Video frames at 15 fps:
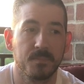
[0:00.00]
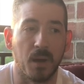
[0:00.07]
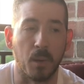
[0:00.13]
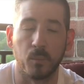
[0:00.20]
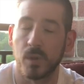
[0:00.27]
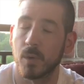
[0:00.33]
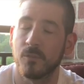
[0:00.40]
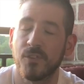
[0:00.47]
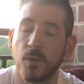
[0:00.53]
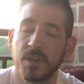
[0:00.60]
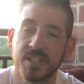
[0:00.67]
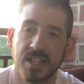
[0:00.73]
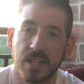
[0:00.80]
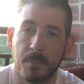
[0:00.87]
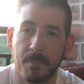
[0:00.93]
I'm really
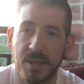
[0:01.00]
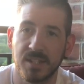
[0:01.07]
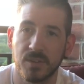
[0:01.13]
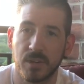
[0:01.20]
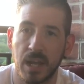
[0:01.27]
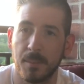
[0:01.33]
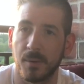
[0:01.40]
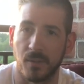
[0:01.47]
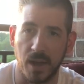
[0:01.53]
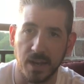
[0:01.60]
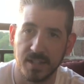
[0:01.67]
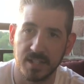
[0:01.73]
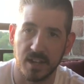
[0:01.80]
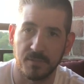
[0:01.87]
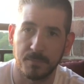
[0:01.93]
focused on the mental game. A lot
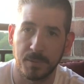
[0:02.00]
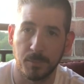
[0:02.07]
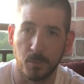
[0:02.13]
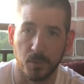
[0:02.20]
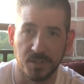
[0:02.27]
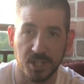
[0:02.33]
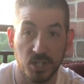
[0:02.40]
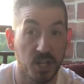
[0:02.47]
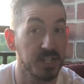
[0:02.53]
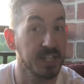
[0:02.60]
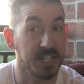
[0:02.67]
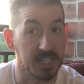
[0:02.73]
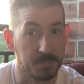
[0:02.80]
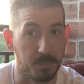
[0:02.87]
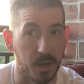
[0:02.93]
of stuff people were
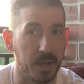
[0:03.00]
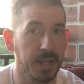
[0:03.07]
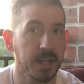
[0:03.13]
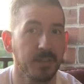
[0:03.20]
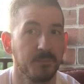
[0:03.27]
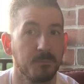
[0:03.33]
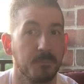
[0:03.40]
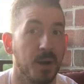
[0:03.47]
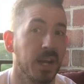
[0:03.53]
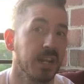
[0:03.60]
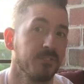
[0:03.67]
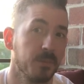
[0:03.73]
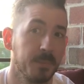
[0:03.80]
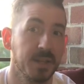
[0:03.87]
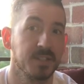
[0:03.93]
suggesting is putting.
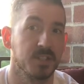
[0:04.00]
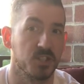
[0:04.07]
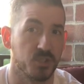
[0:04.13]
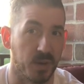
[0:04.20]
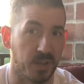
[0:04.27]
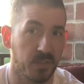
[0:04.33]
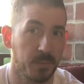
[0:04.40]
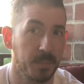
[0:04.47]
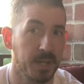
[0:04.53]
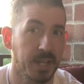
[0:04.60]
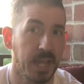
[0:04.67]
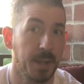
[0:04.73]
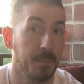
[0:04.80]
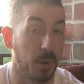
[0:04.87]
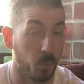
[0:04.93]
Putting for me is the strength of my
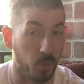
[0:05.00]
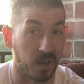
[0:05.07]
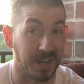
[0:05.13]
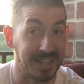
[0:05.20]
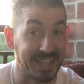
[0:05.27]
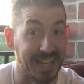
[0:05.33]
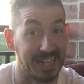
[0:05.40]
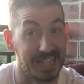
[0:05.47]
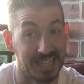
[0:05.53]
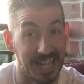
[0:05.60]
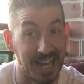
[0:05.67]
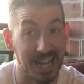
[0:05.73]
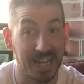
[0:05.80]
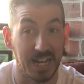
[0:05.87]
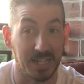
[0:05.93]
game. I work on that a
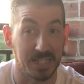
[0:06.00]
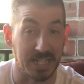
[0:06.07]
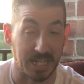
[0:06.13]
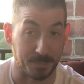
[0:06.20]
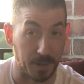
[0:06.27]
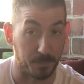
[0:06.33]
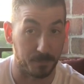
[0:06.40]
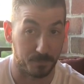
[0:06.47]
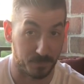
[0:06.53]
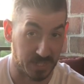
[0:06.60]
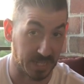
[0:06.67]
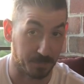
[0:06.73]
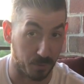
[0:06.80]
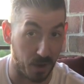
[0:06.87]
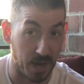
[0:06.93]
lot. I
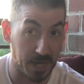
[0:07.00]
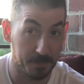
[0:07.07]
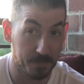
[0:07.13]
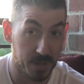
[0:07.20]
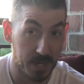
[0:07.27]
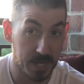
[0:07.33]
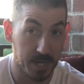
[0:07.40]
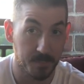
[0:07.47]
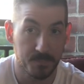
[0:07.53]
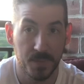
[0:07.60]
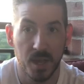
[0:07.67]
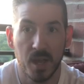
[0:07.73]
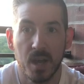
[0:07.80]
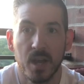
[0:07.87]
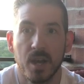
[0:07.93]
take pride in putting.
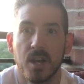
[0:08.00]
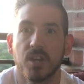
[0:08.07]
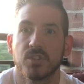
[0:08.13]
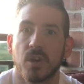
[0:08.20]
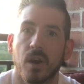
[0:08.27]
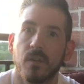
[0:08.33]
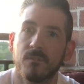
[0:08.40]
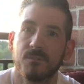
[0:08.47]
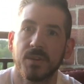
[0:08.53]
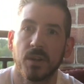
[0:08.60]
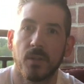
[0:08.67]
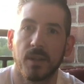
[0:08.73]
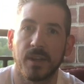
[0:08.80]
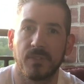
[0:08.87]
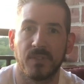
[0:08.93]
So I don't
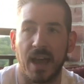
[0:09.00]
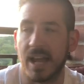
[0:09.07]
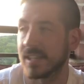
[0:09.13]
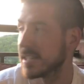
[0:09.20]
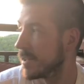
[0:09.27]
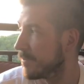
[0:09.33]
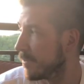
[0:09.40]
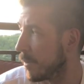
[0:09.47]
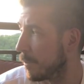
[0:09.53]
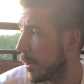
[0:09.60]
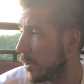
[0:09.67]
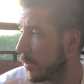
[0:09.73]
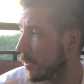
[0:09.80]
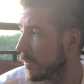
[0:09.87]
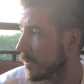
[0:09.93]
feel like that's the
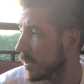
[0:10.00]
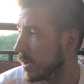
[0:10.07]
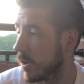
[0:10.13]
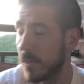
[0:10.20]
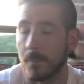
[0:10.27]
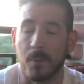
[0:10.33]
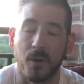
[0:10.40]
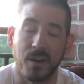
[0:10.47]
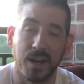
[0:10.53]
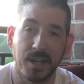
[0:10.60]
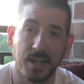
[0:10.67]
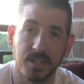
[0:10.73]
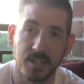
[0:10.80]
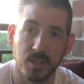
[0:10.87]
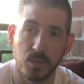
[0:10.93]
part I
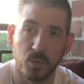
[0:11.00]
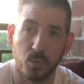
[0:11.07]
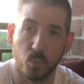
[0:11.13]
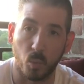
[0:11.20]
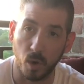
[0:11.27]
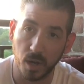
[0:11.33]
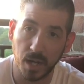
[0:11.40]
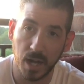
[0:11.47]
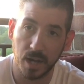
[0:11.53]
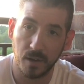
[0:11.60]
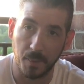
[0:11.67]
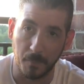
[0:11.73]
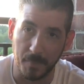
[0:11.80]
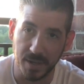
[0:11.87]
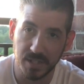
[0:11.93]
need to work
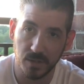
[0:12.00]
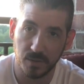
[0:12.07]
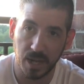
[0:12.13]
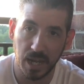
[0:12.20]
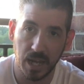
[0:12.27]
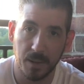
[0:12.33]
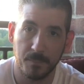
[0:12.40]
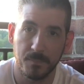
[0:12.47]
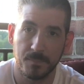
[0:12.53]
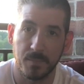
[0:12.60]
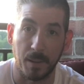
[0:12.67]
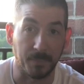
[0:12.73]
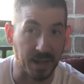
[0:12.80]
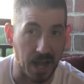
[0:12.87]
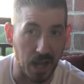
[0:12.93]
on the mental game.
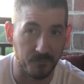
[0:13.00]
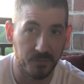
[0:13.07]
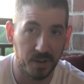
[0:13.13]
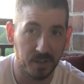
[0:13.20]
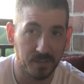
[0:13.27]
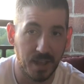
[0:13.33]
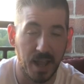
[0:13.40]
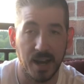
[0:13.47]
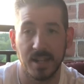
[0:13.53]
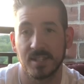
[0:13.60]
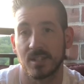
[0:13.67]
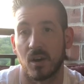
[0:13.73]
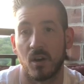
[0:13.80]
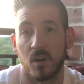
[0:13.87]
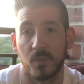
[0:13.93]
I'm confident in that.
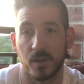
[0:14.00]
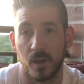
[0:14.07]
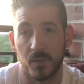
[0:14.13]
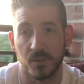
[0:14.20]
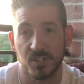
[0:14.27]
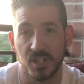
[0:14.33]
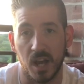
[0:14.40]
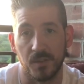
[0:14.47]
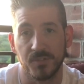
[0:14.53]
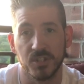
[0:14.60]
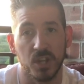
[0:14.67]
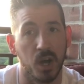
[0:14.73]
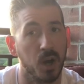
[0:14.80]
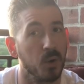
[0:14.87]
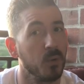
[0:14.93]
It's all the other stuff.
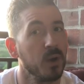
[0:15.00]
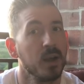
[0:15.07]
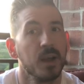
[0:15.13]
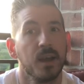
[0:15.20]
So